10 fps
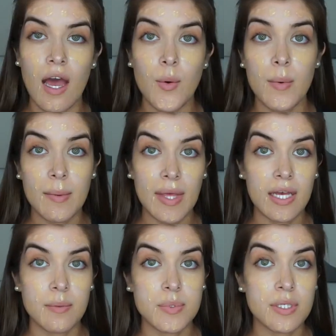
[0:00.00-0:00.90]
I want my
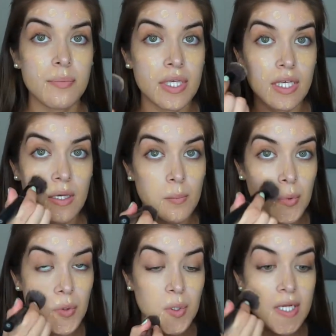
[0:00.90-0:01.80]
makeup to be
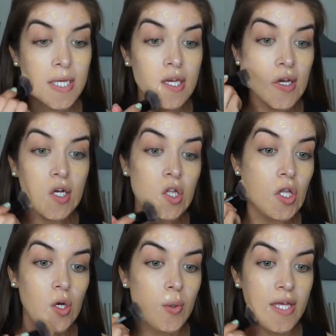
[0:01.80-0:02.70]
pretty
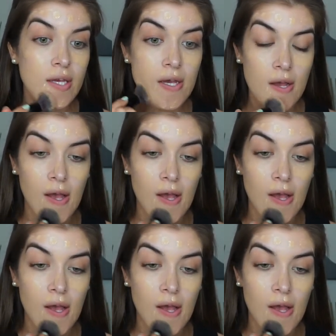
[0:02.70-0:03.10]
glowy,